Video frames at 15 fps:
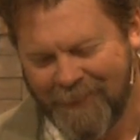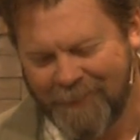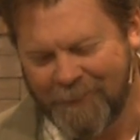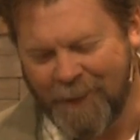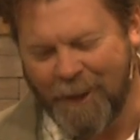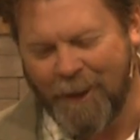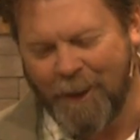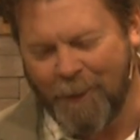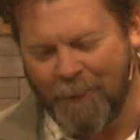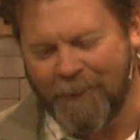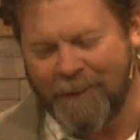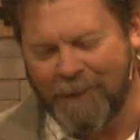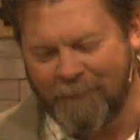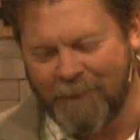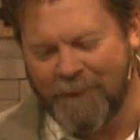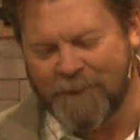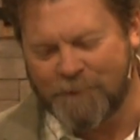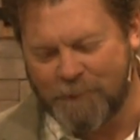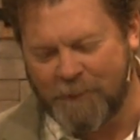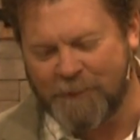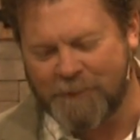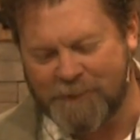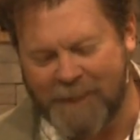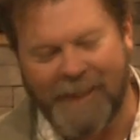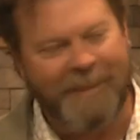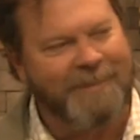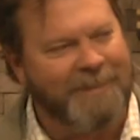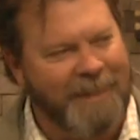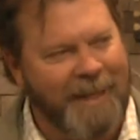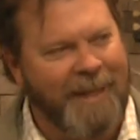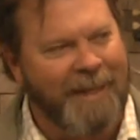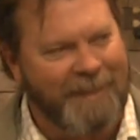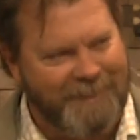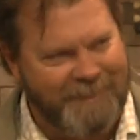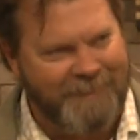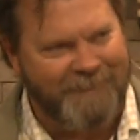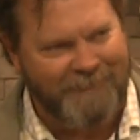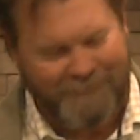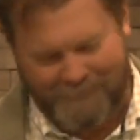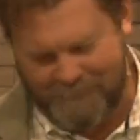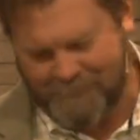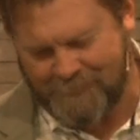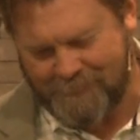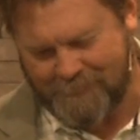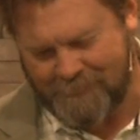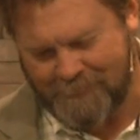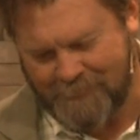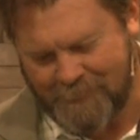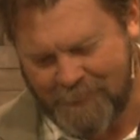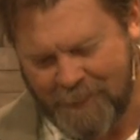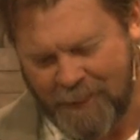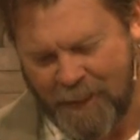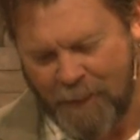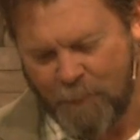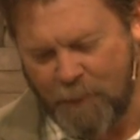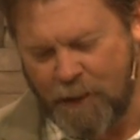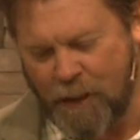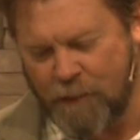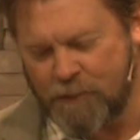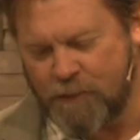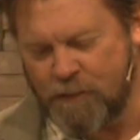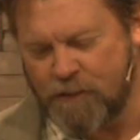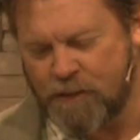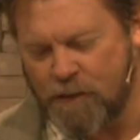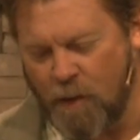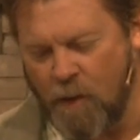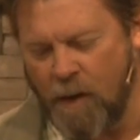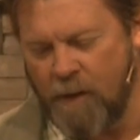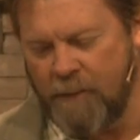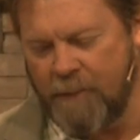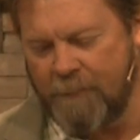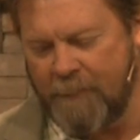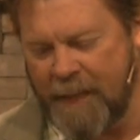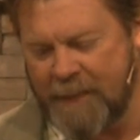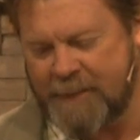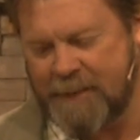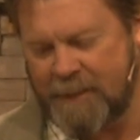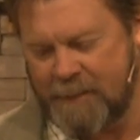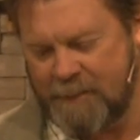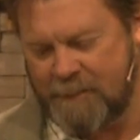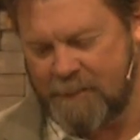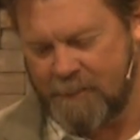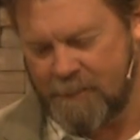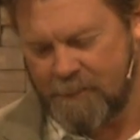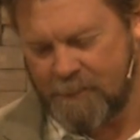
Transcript: the Holy of Israel says this, because you scorn the message,